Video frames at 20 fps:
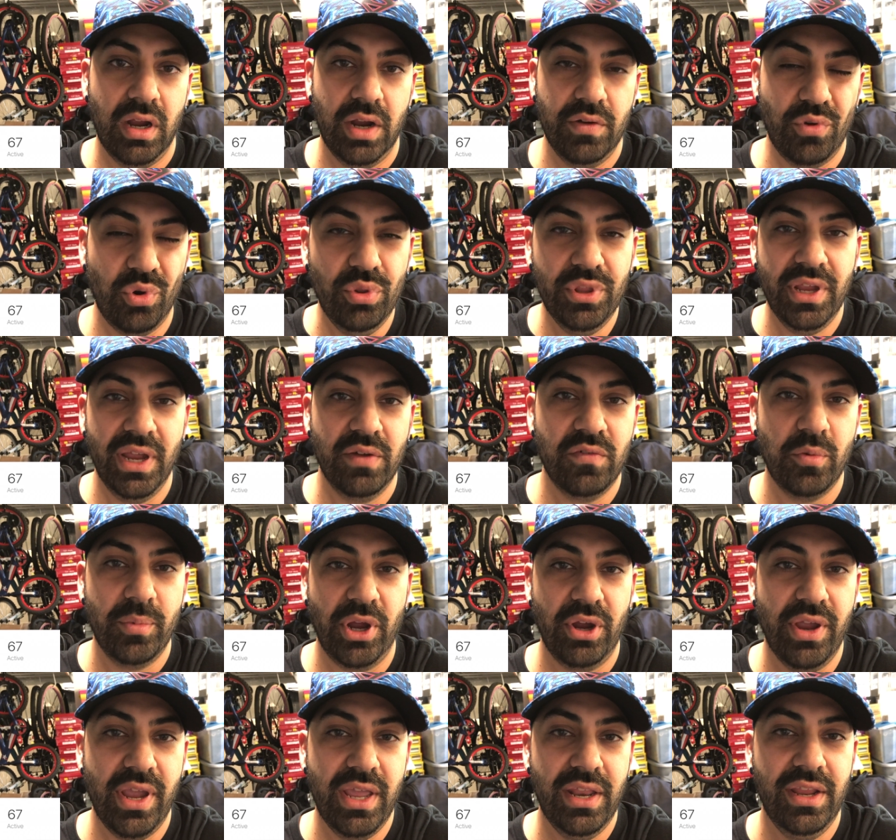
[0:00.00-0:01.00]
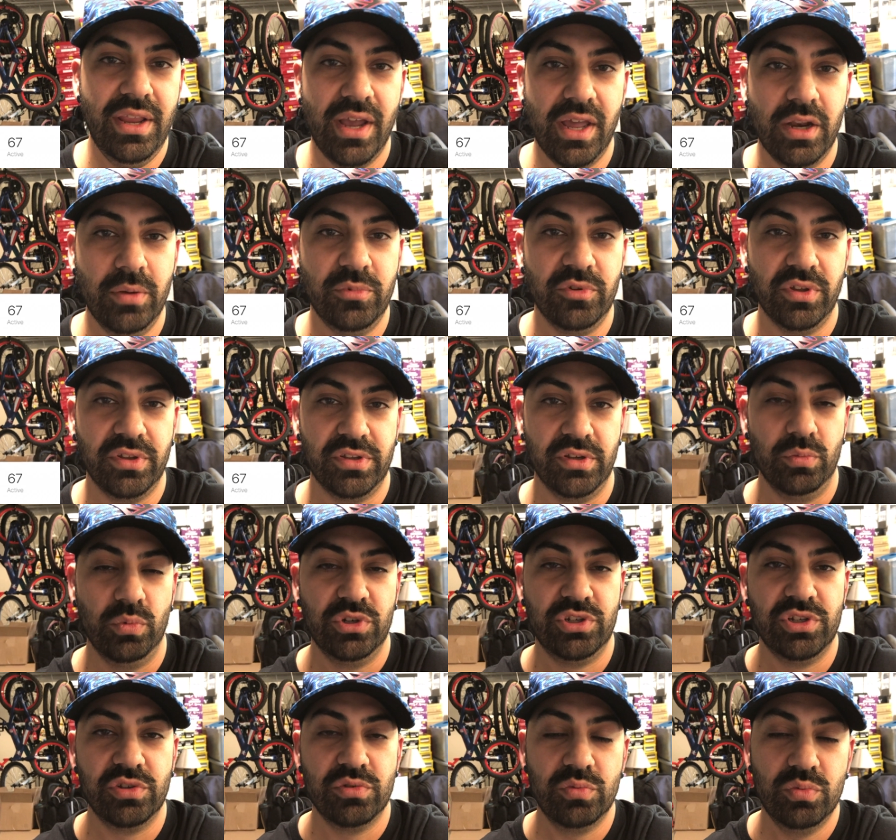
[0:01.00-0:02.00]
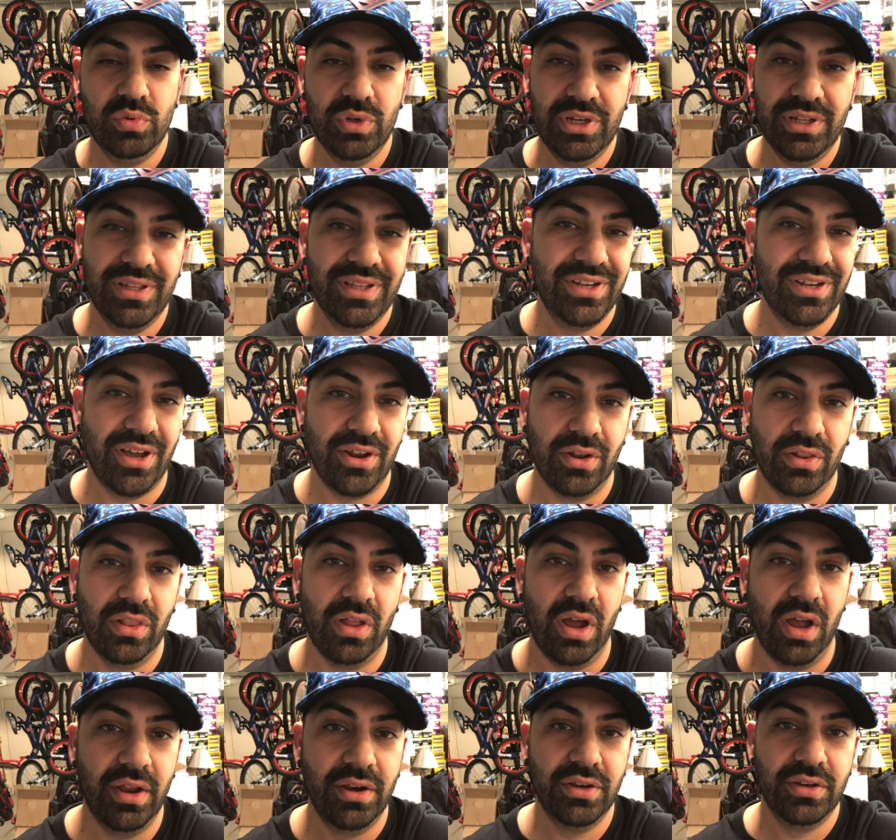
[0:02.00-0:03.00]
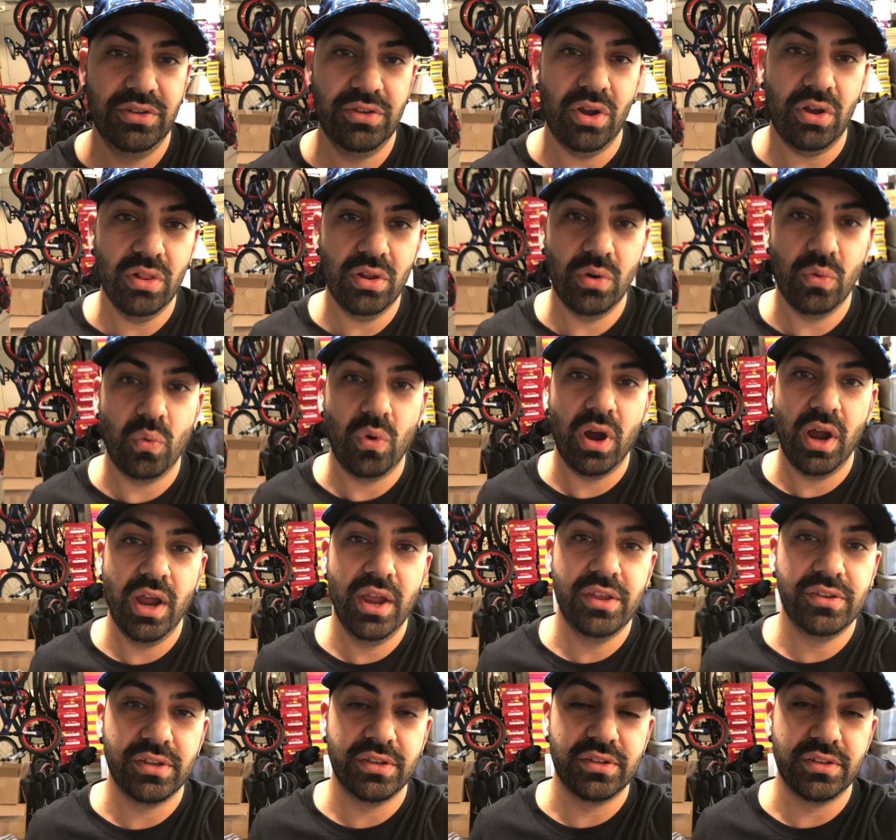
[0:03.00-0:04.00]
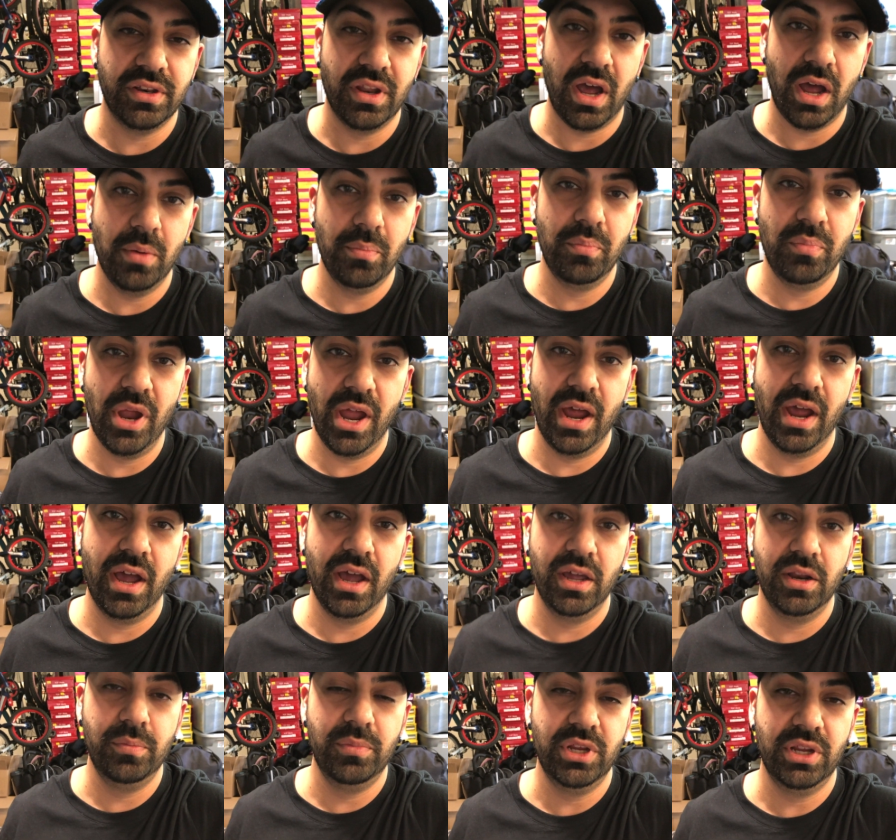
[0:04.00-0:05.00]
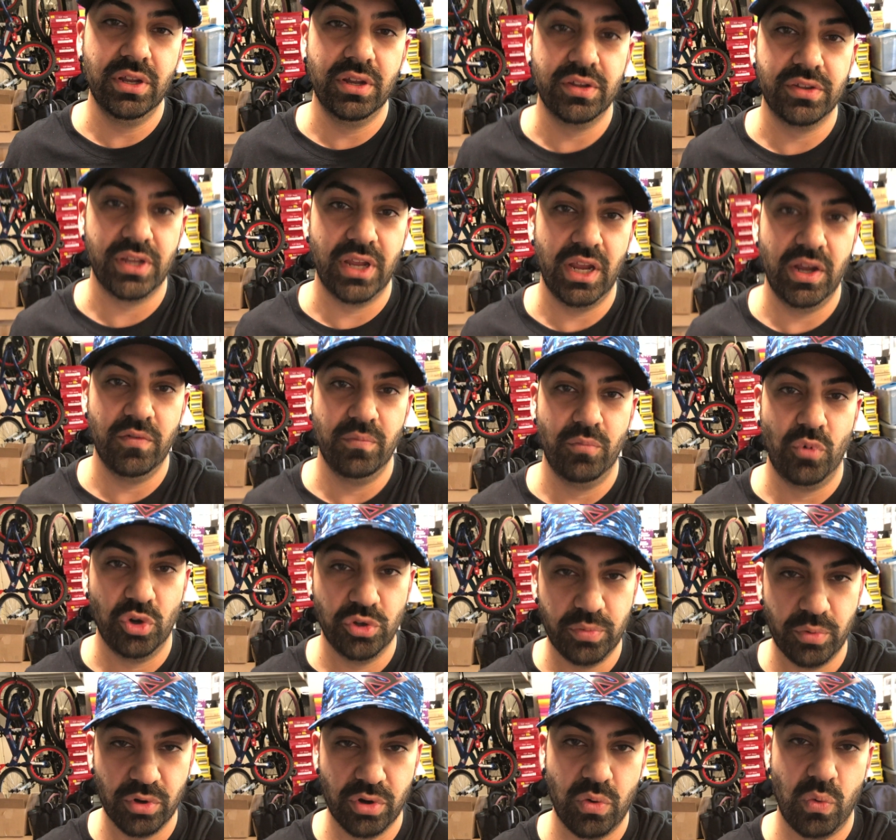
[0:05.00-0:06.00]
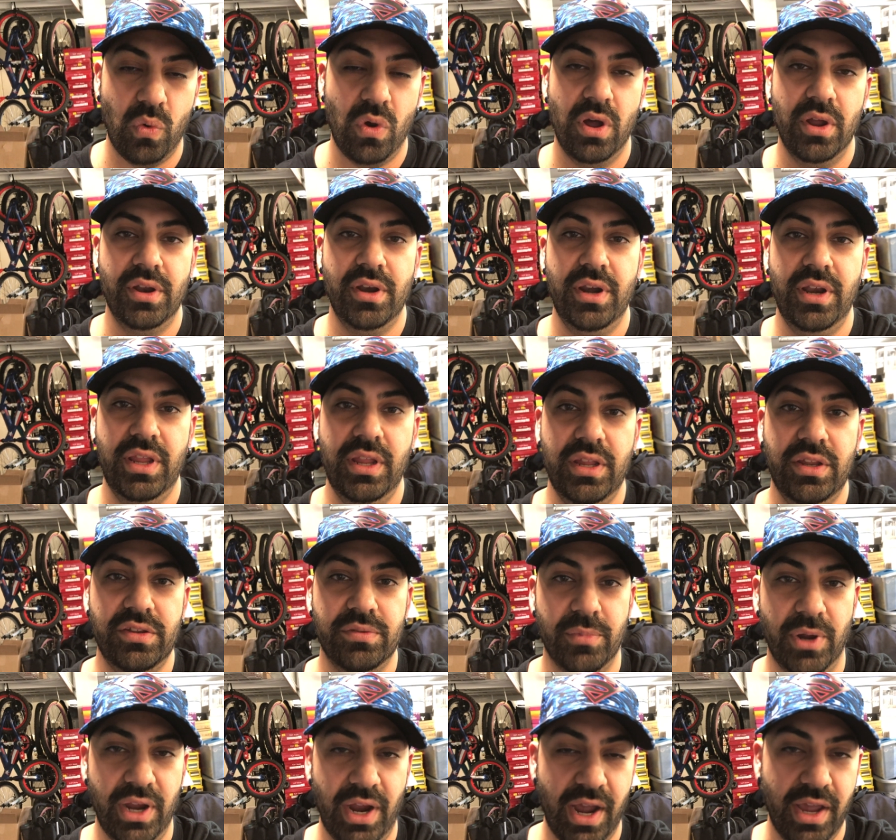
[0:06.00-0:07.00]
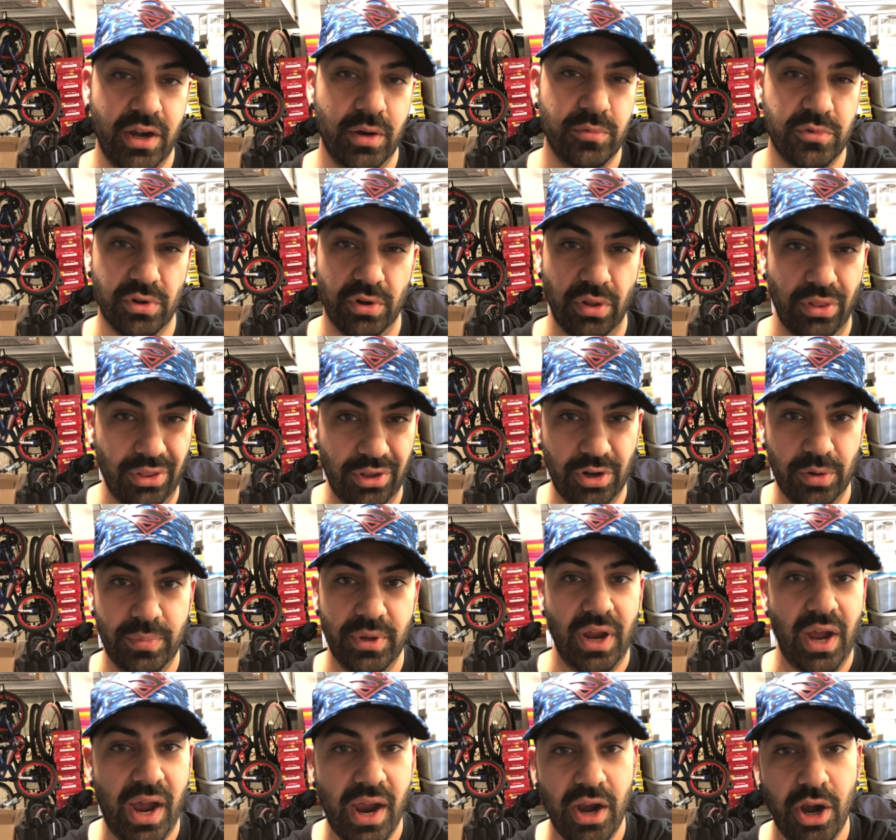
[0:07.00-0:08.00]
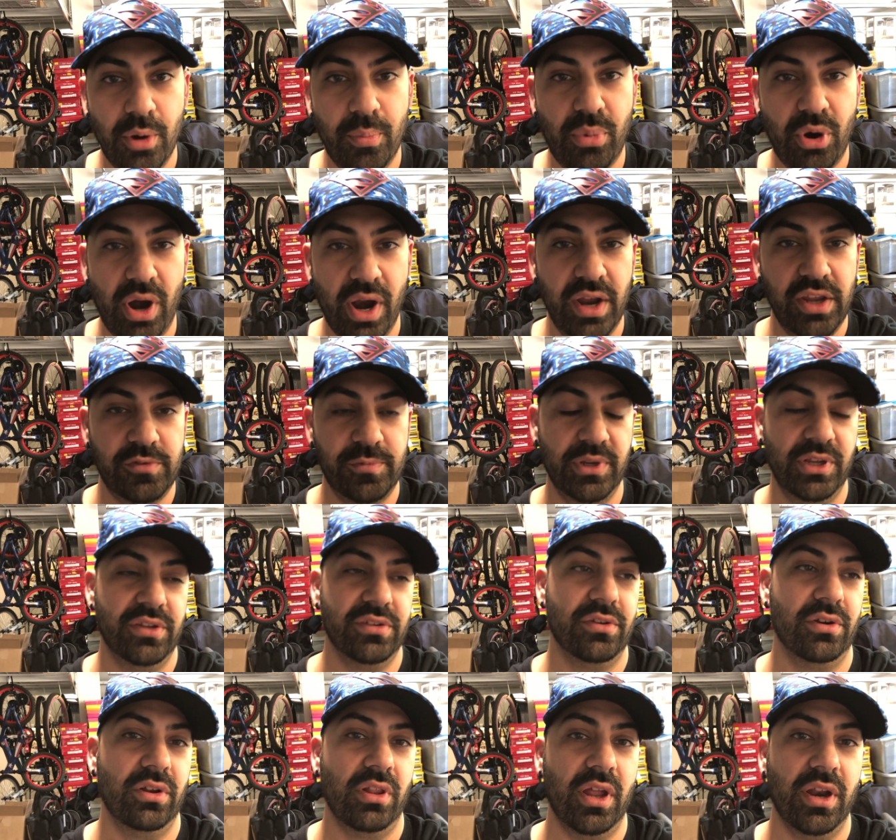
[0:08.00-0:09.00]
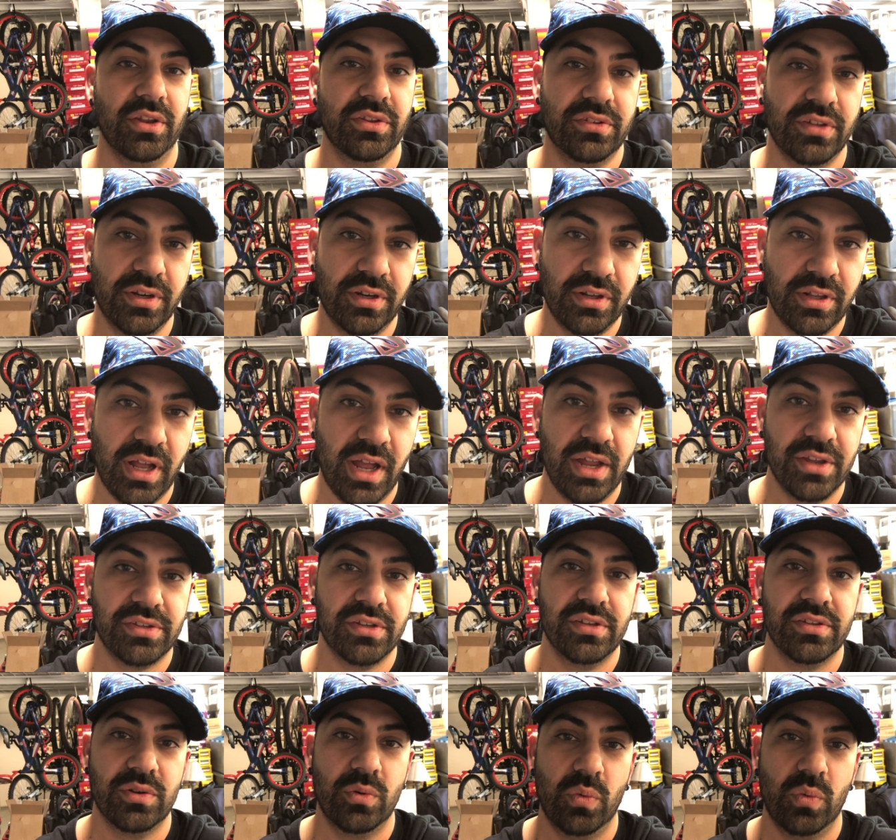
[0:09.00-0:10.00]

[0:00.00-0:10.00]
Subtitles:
I only have about 80 items listed, which is really not a lot. Dollar-wise, it's not bad because I have multiple quantities. My items are a little bit higher price because there are a lot of sunglasses and